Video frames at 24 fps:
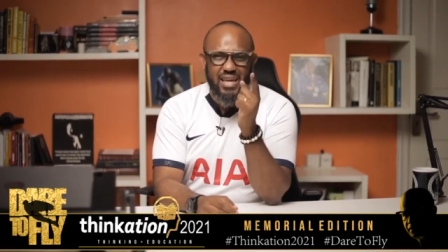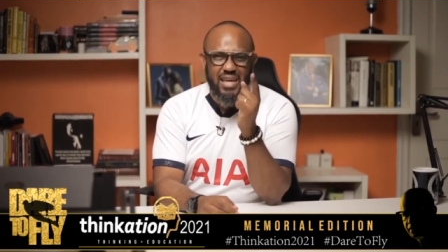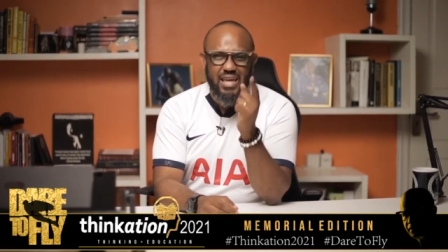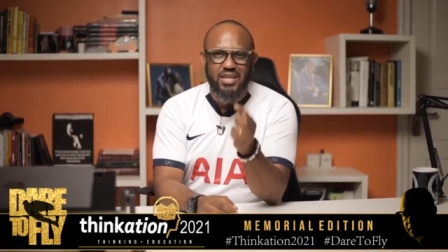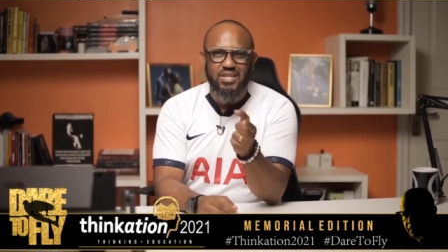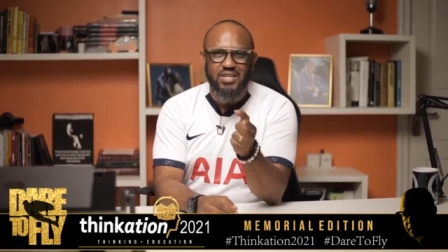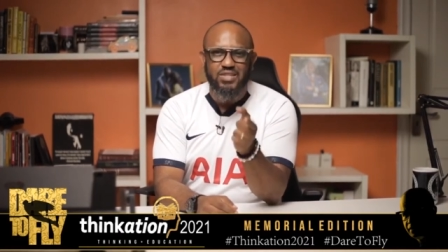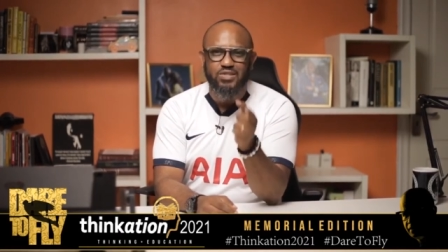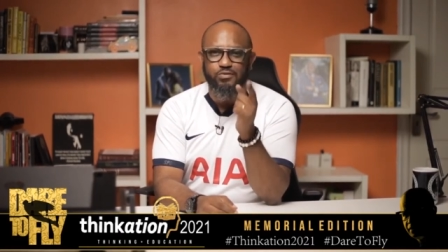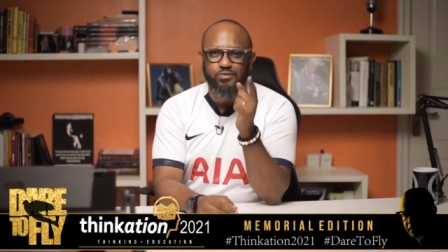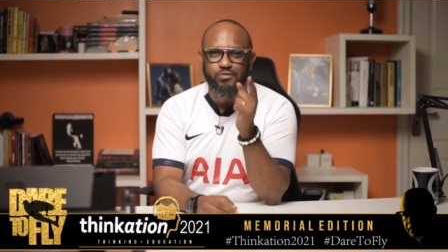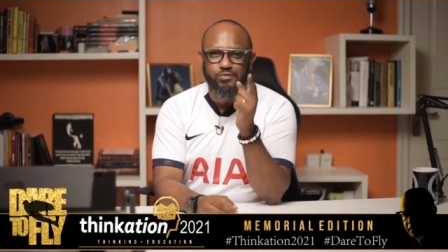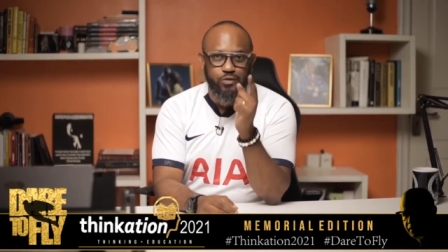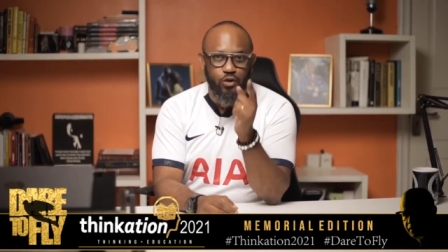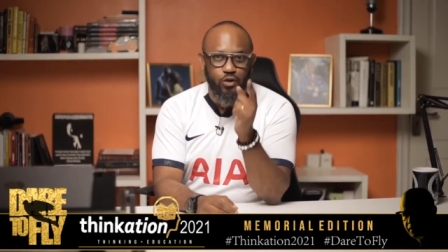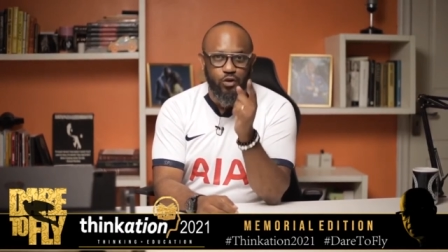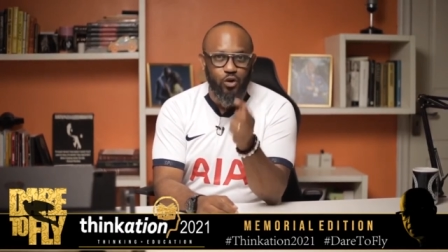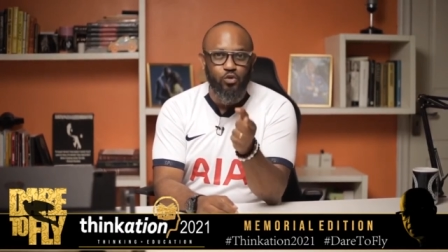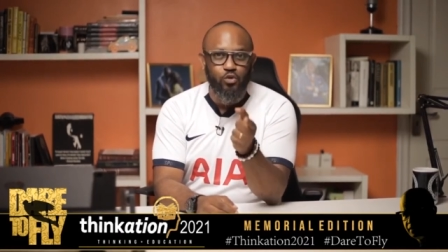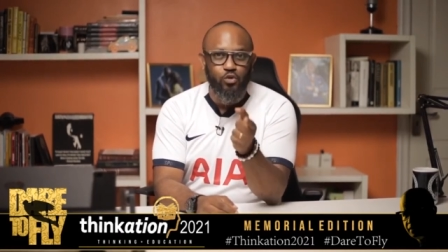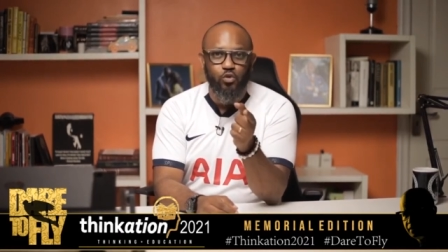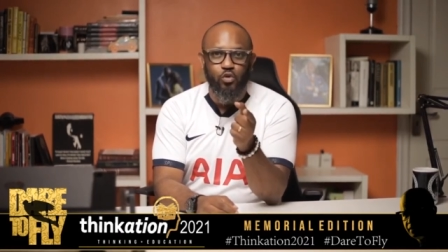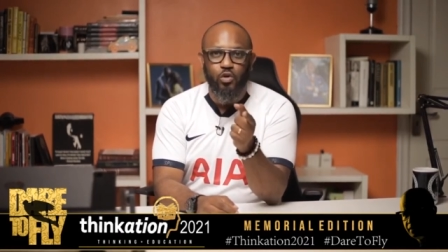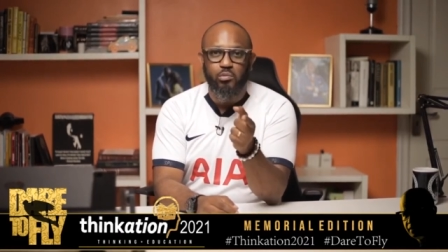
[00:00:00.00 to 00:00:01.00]
is
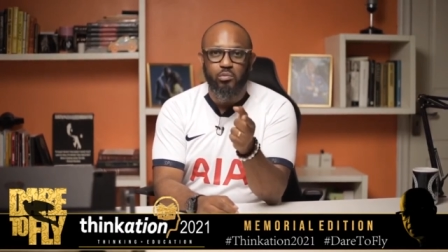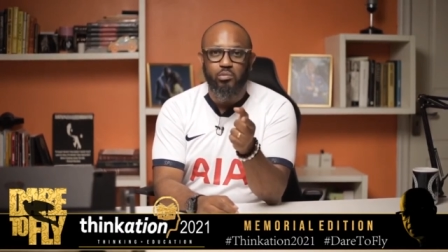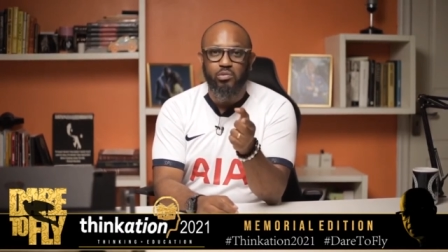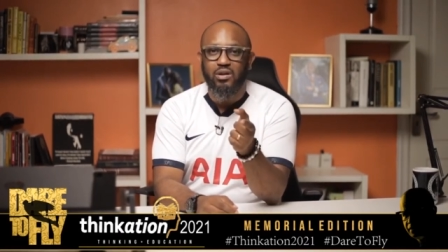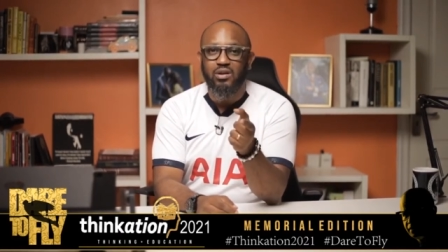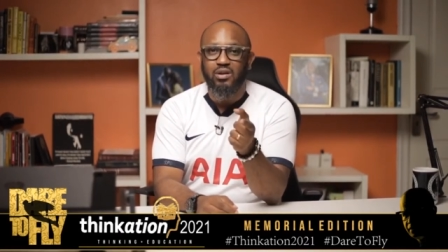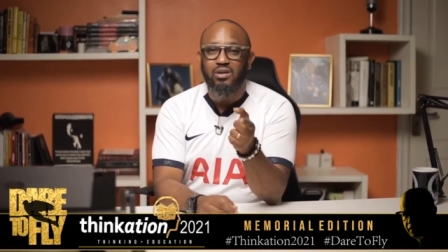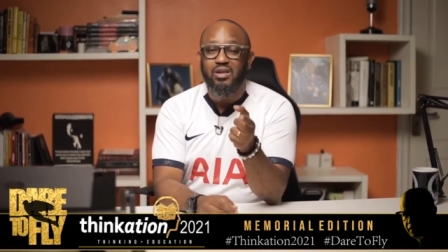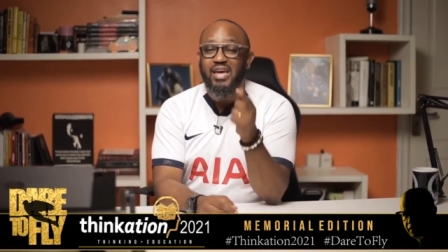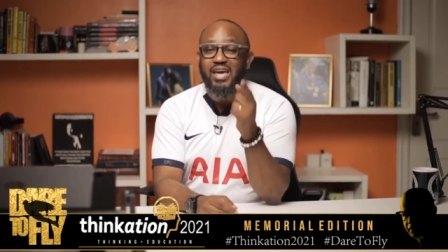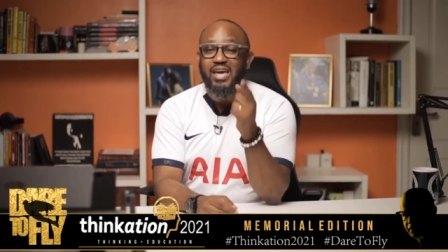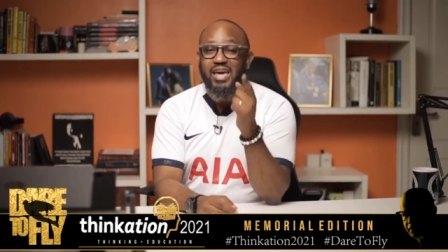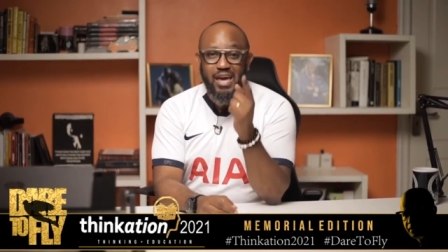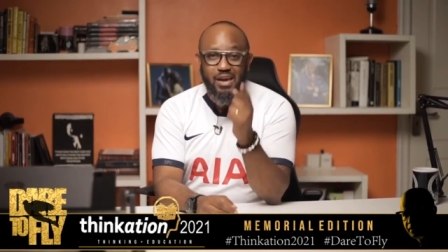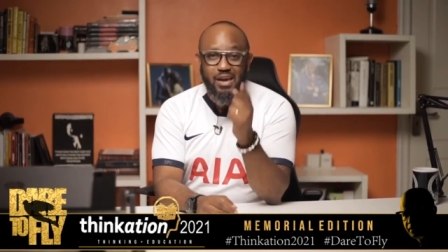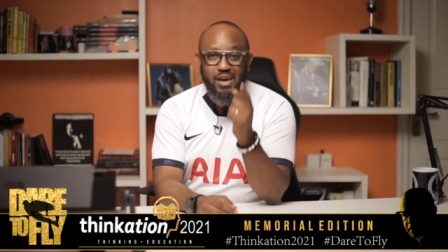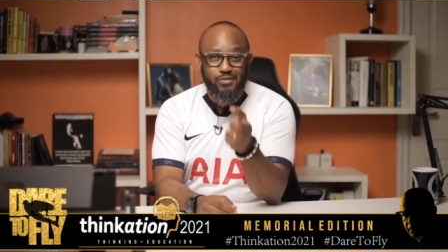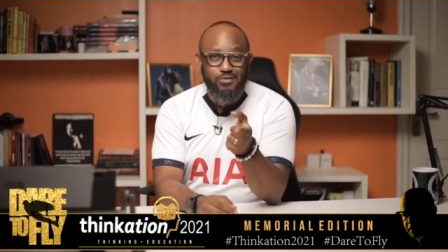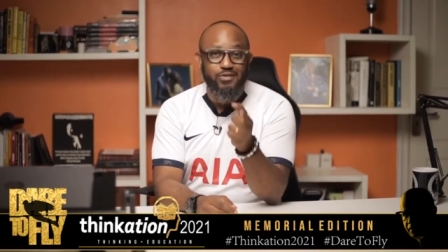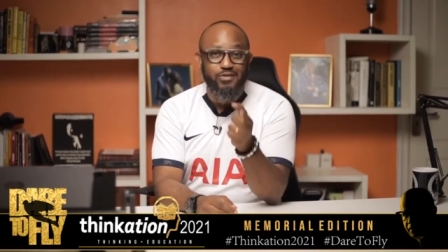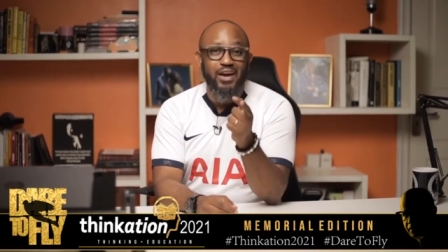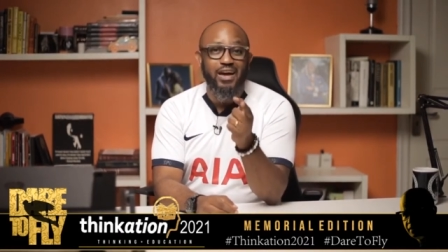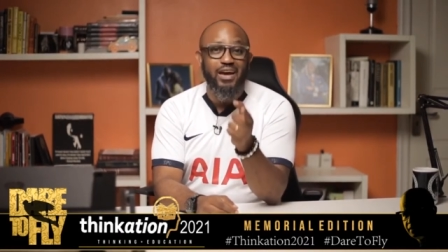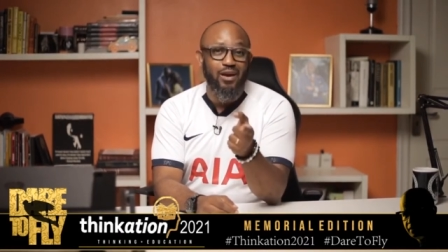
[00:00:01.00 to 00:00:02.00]
vulnerable.
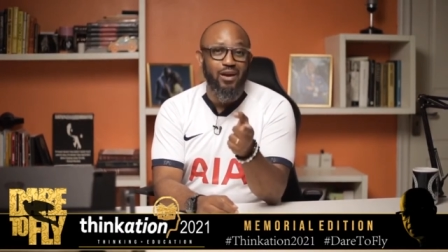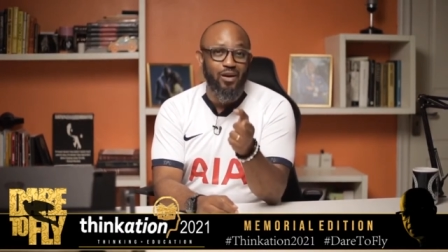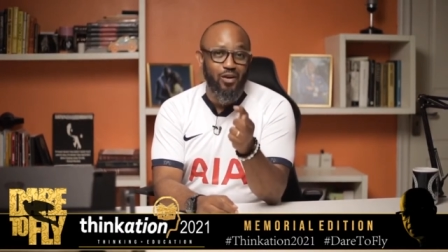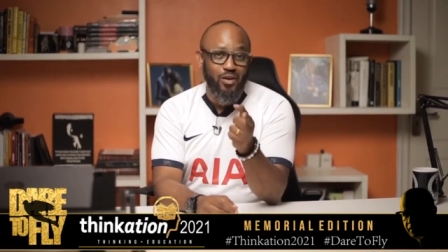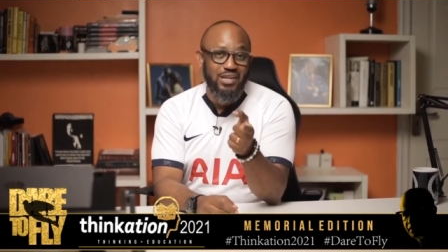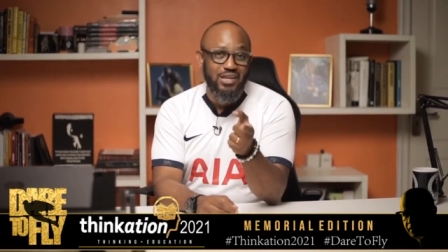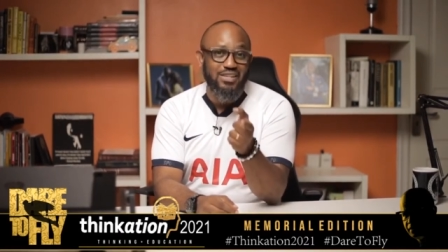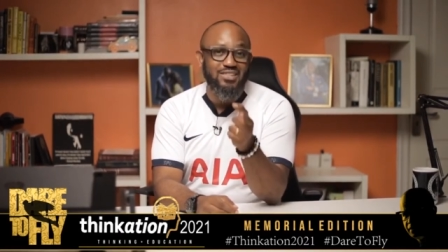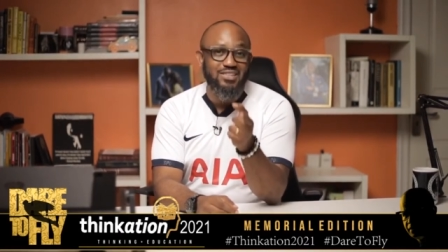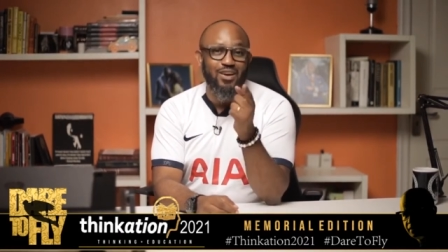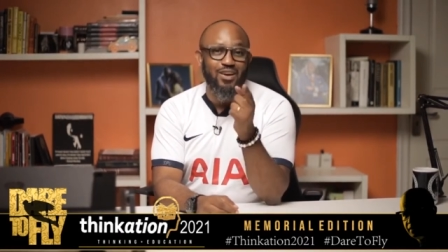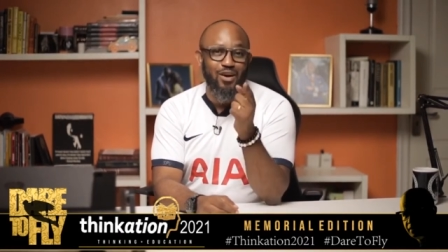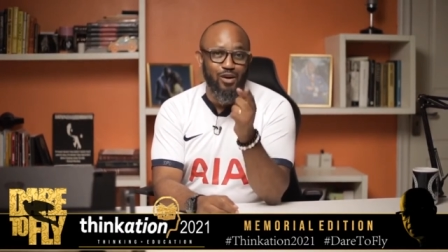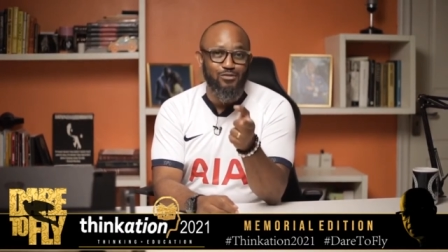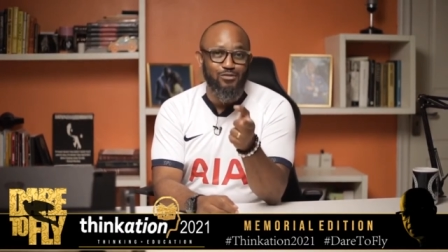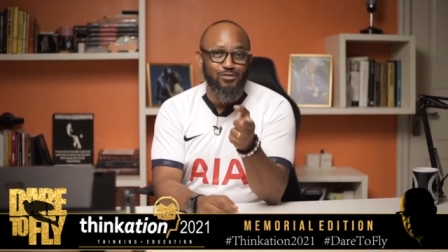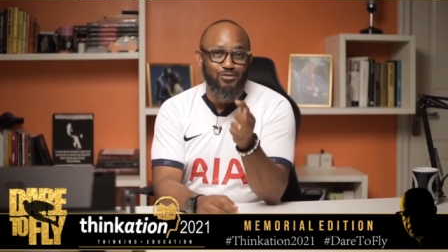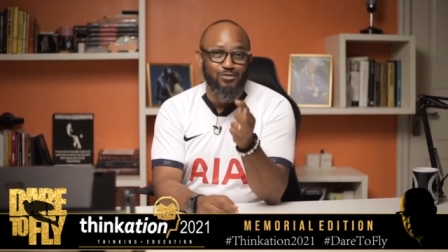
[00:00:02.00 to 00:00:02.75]
FIRS are